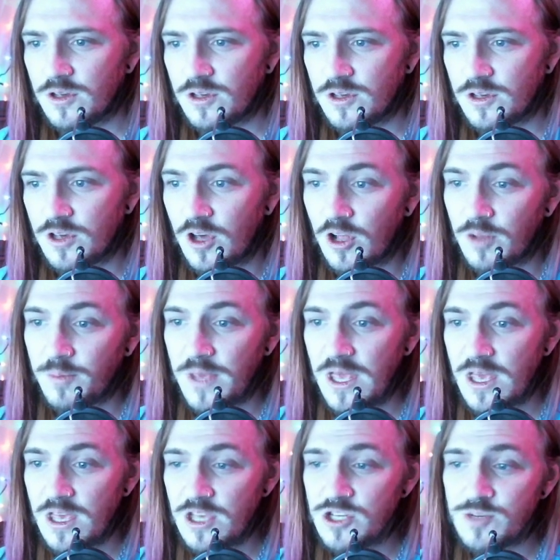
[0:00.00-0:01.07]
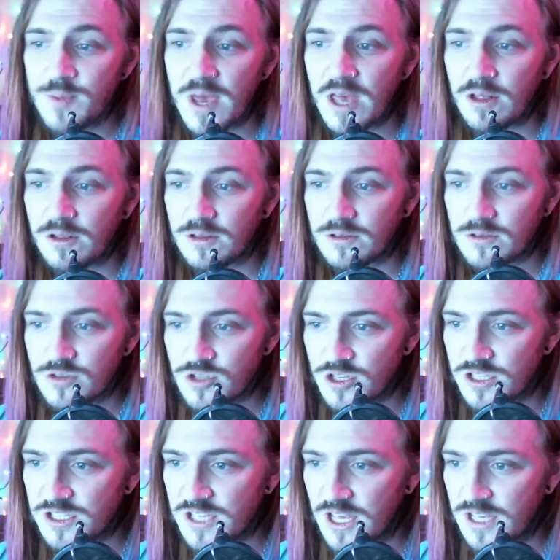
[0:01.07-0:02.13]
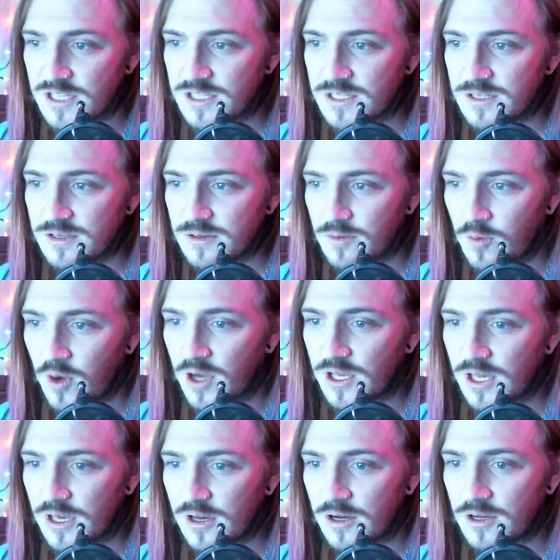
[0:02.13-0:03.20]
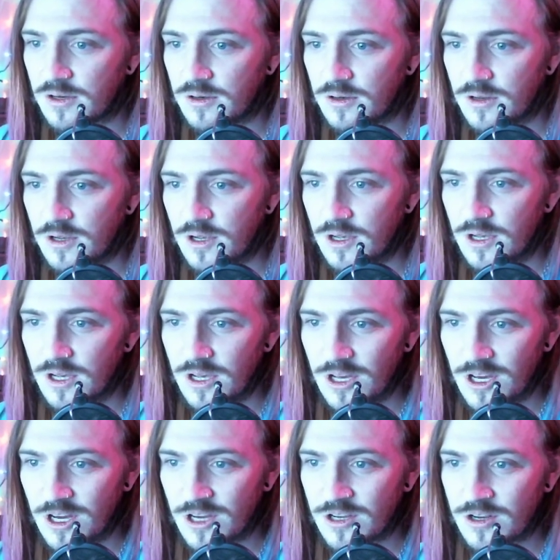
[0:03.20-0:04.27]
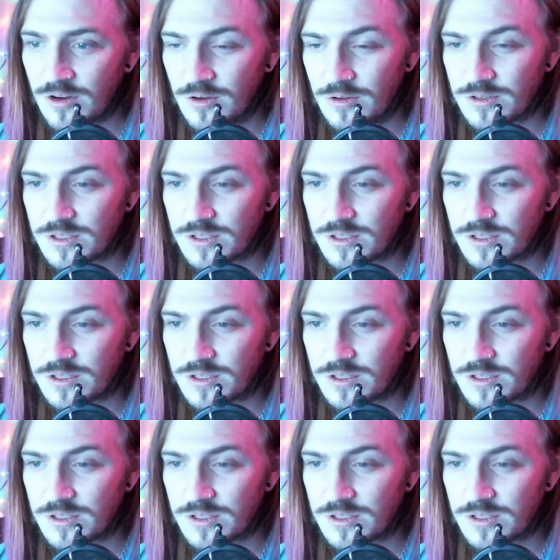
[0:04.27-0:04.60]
"Call me Ishmael," she says, walking on. "A girl's